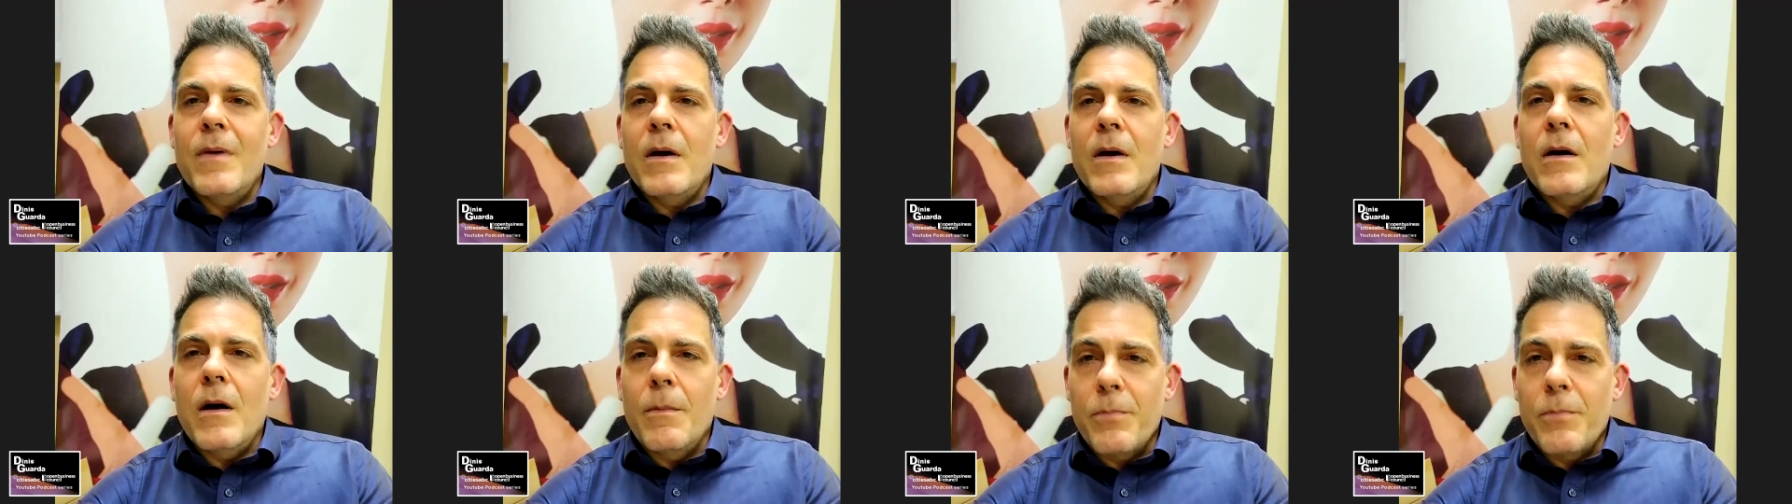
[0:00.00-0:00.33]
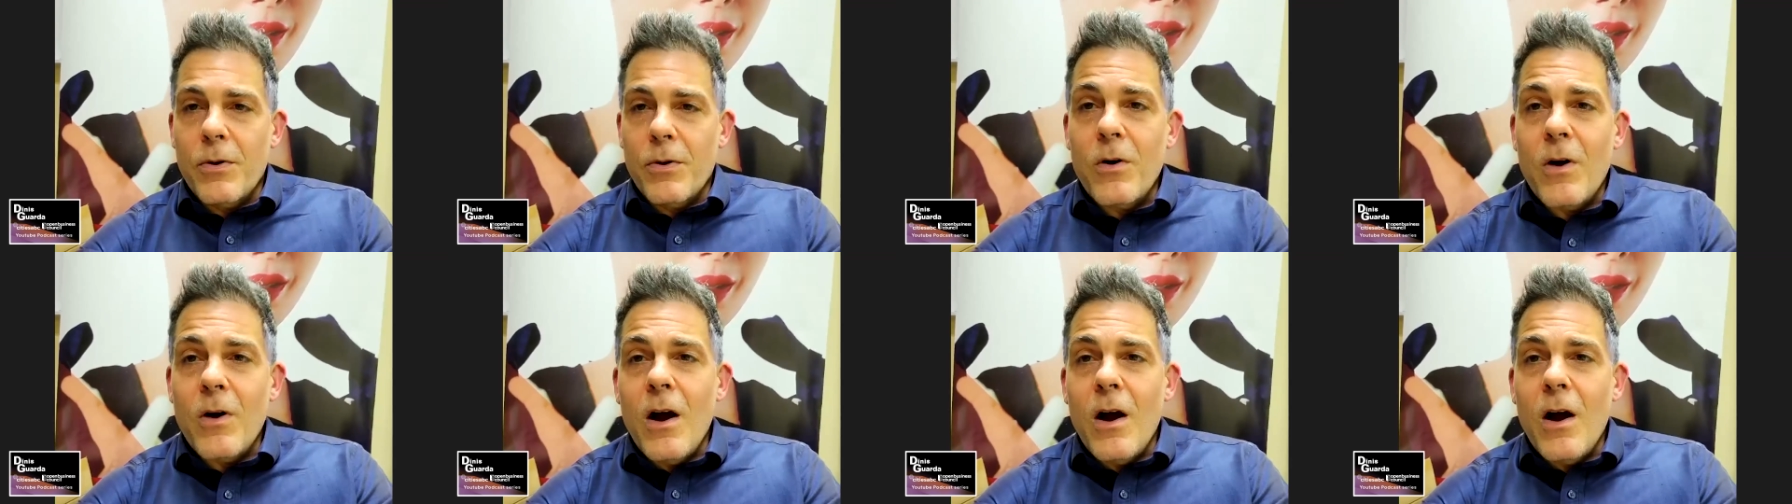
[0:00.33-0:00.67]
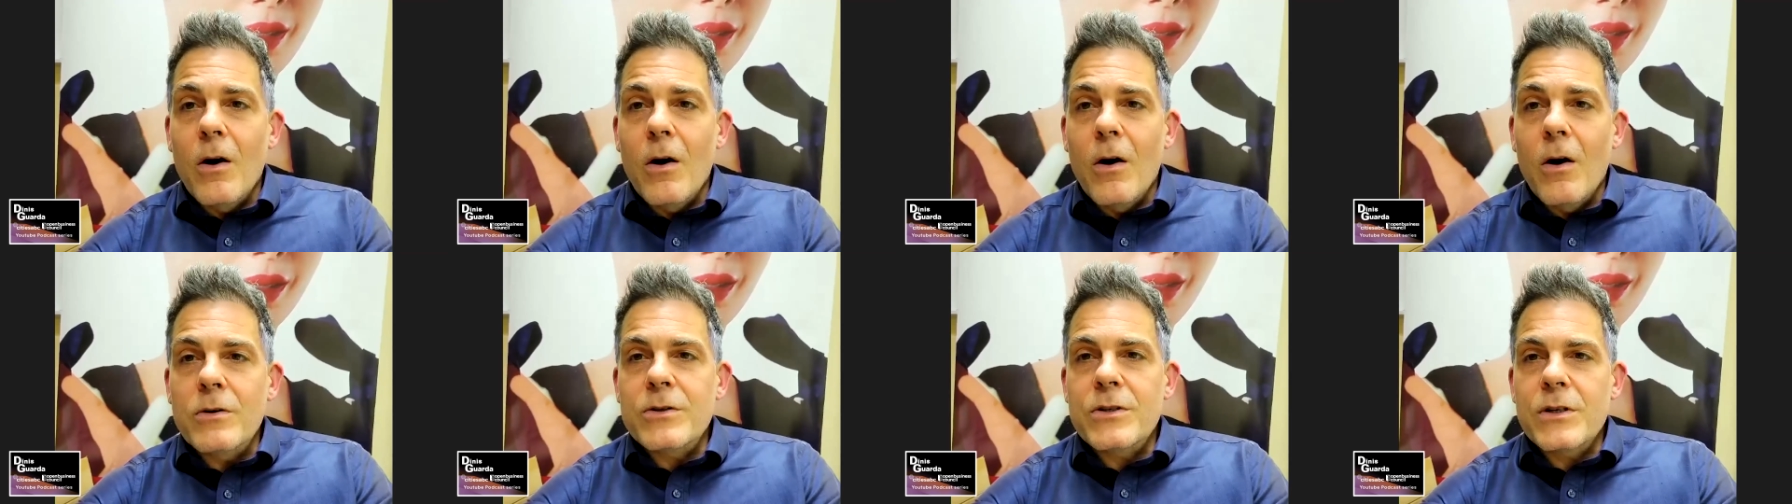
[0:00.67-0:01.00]

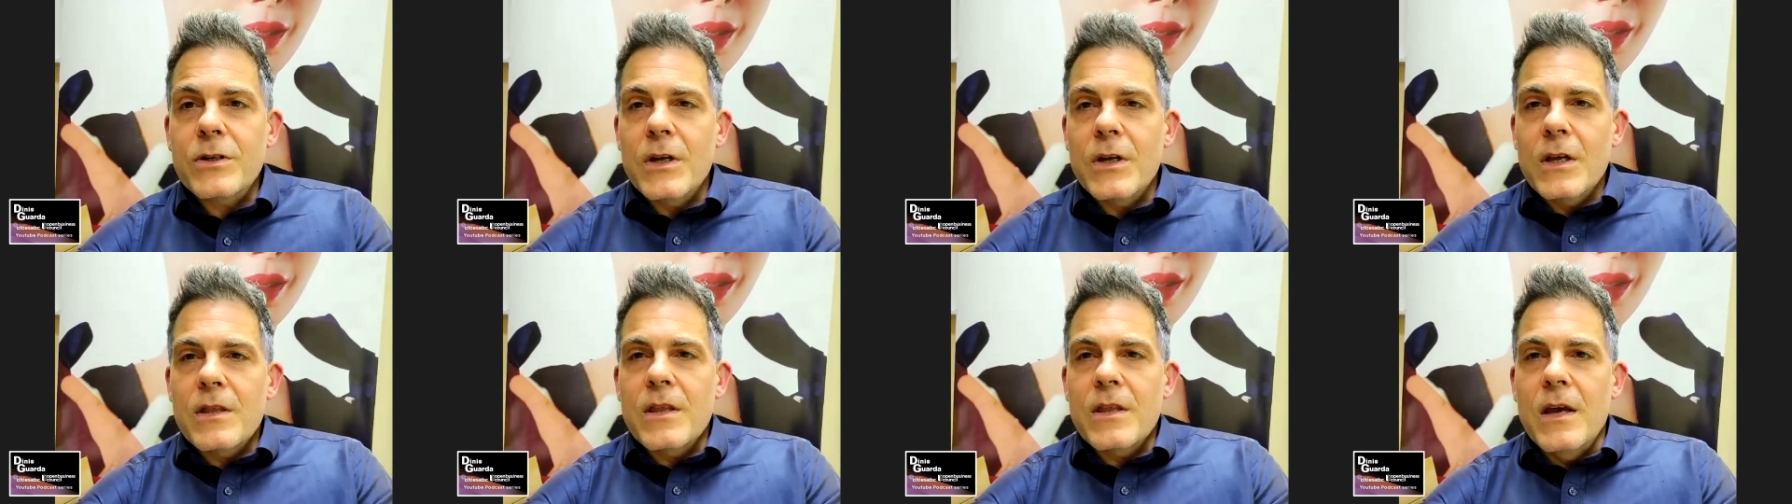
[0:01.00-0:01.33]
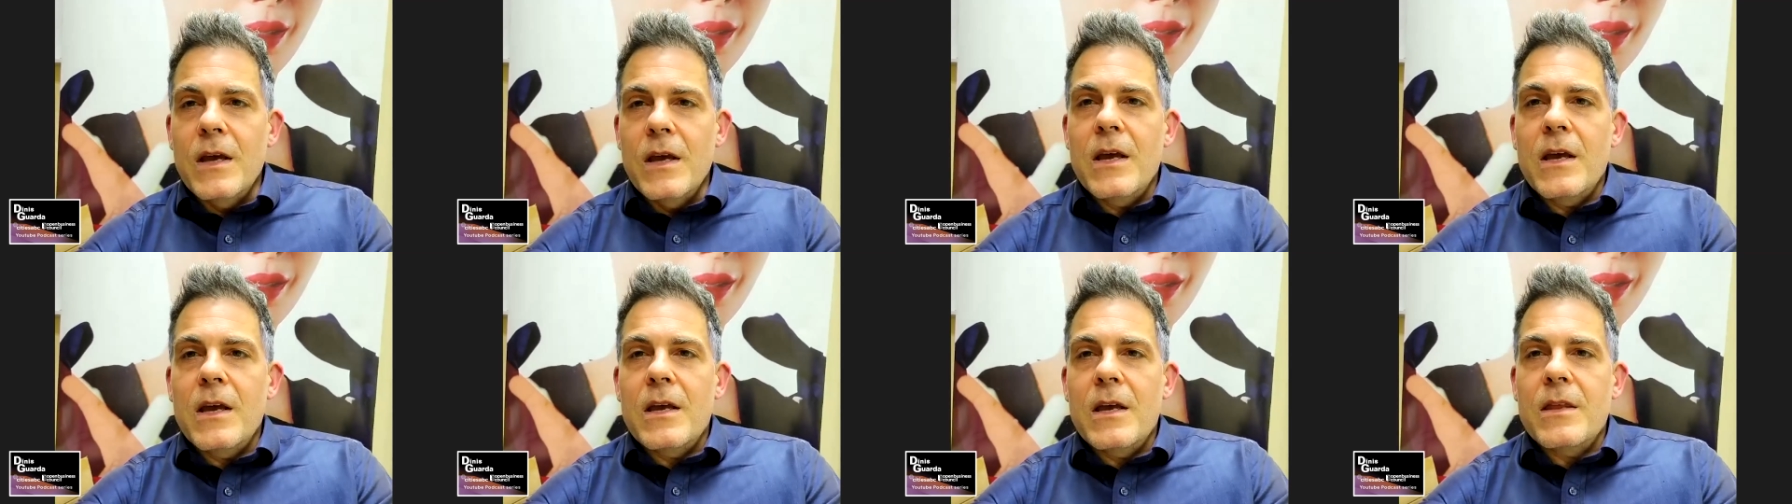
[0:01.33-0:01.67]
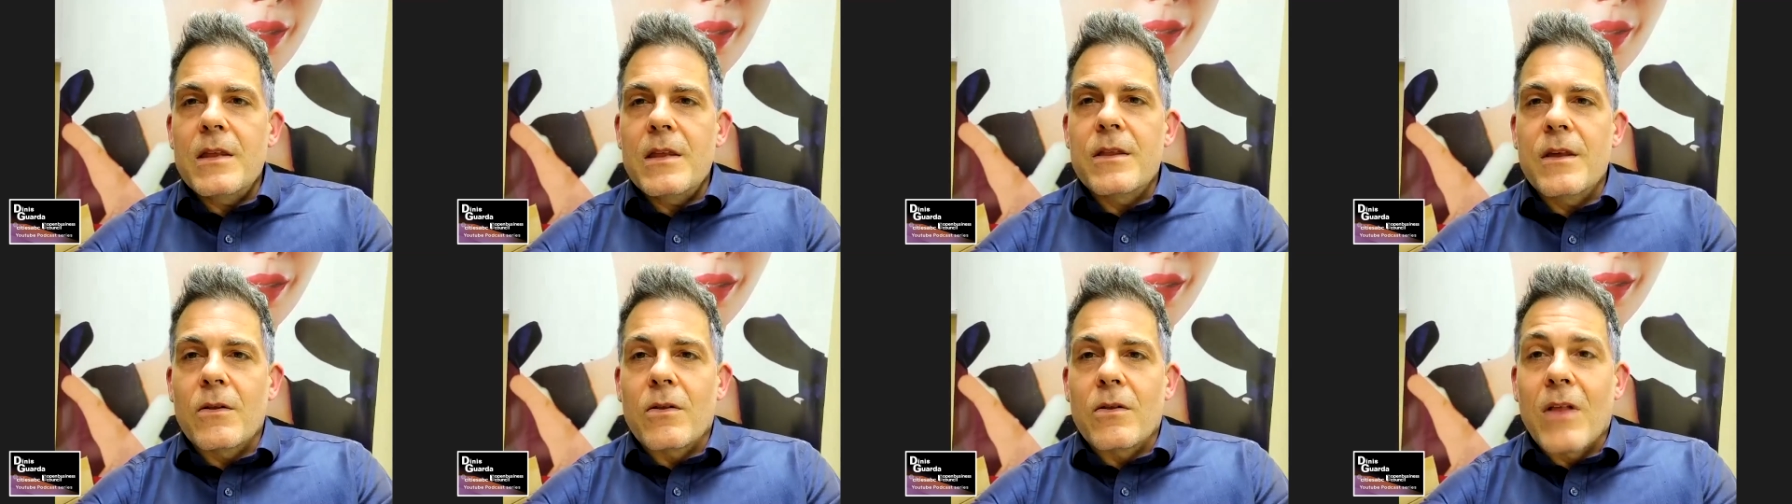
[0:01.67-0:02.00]
approach, the
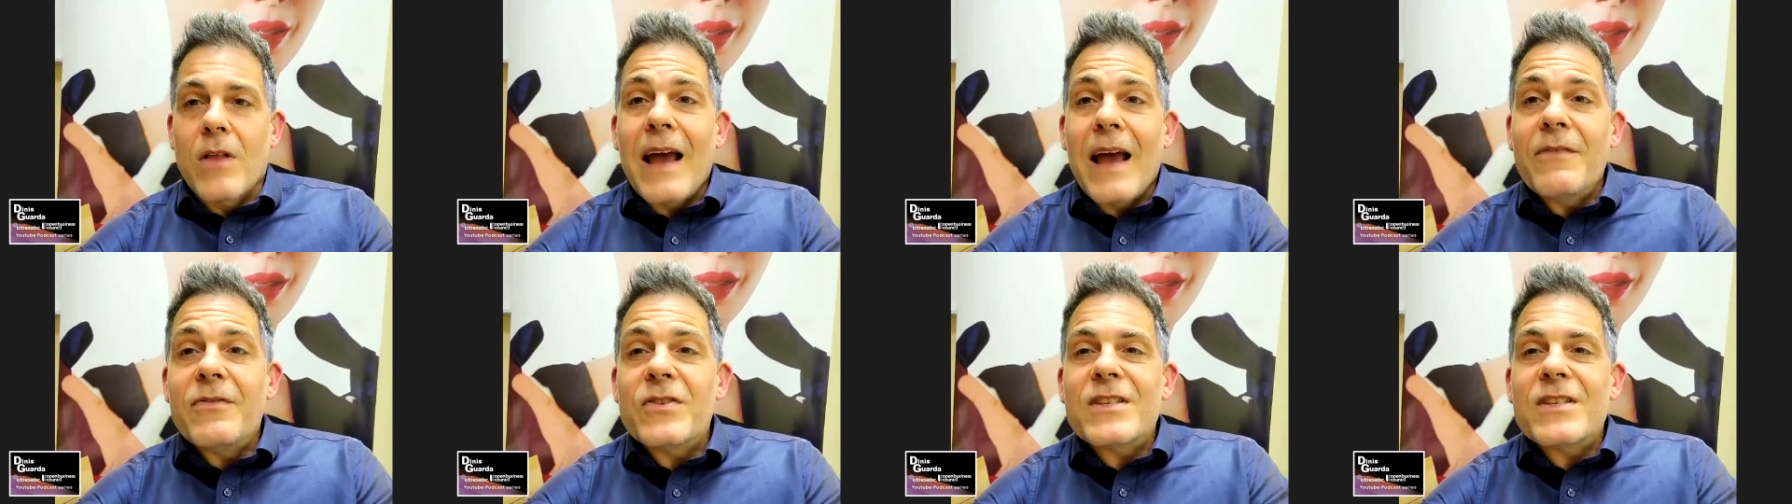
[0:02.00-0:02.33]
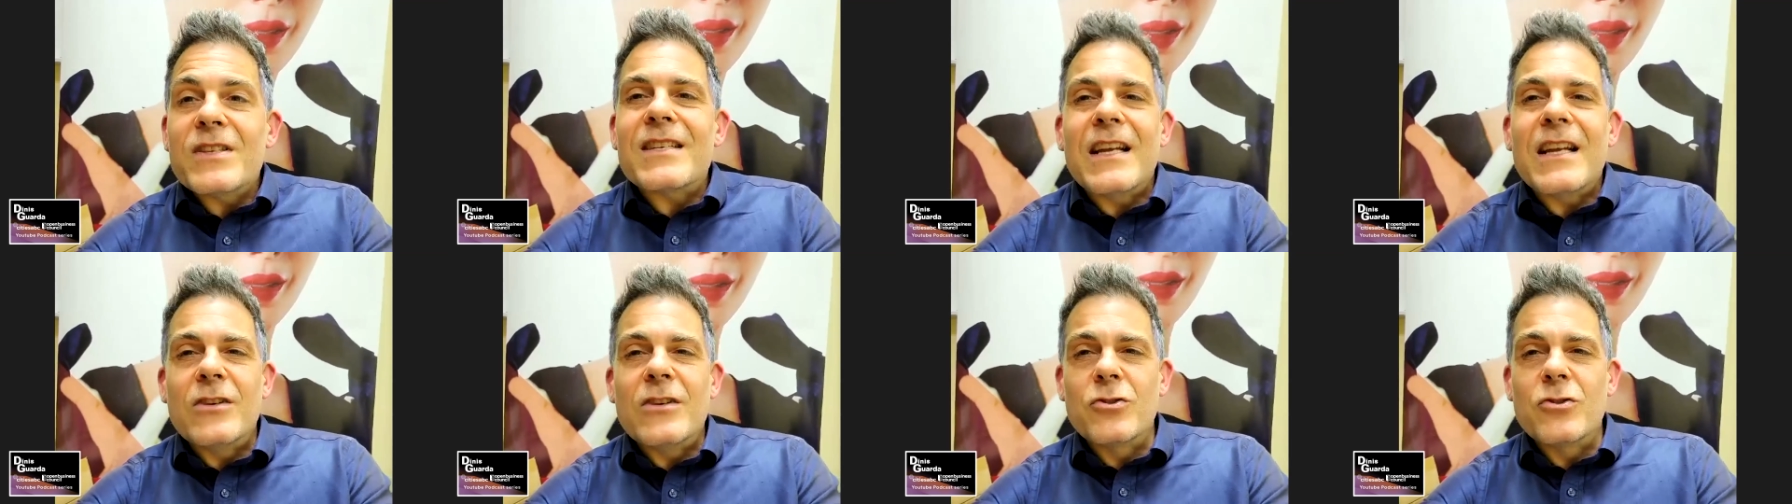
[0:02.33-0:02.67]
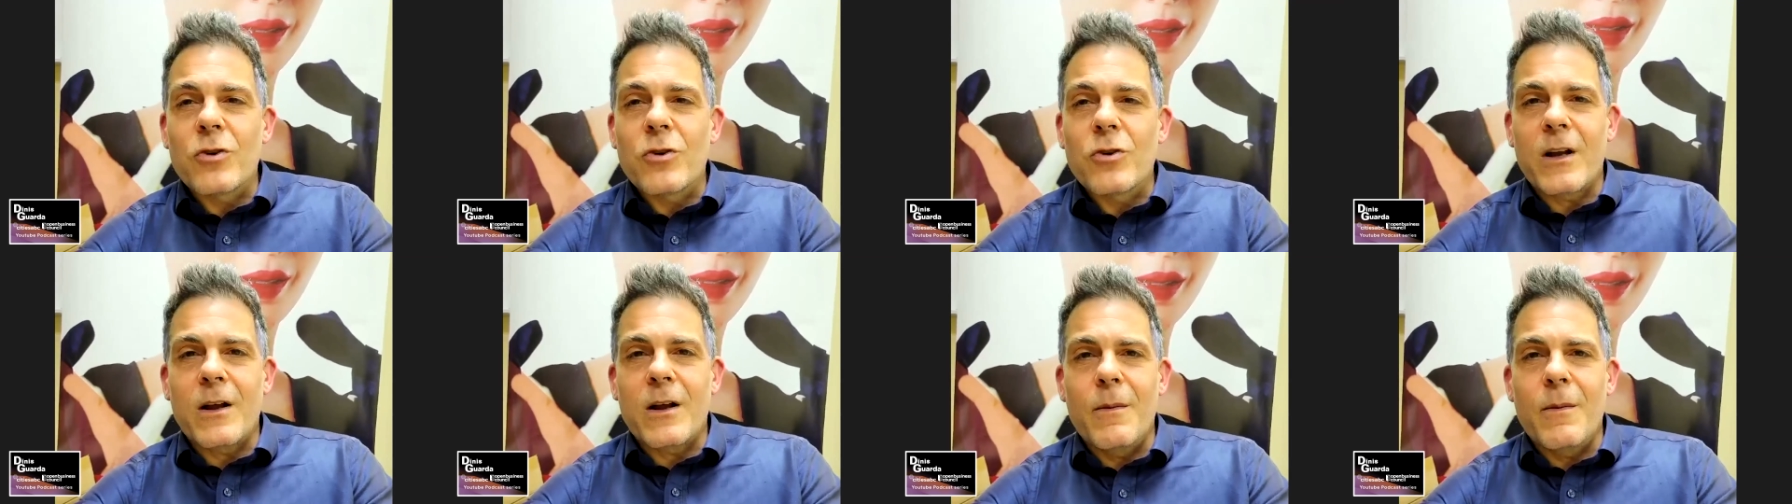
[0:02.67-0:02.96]
life-centric